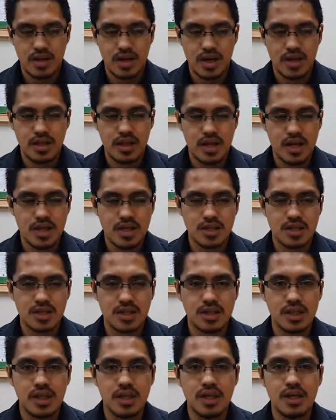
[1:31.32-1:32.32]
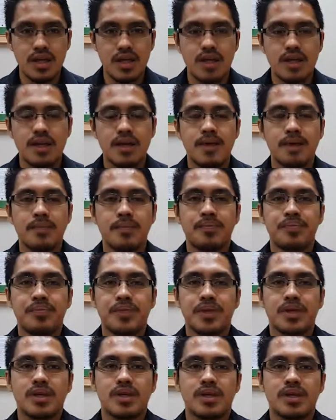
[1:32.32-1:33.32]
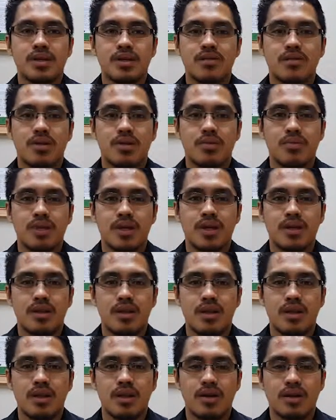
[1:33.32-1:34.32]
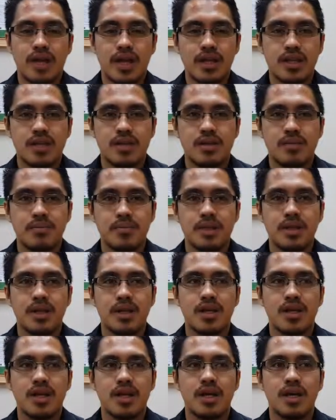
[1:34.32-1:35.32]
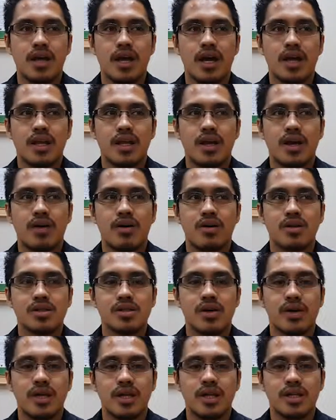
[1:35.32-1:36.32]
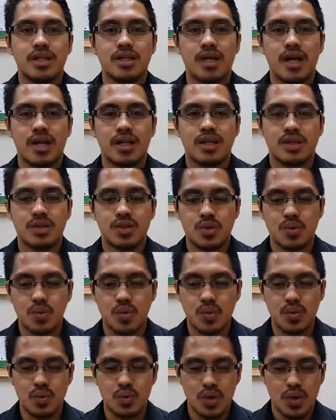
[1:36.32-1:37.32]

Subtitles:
ADHD, children with learning disability, and I also had a chance to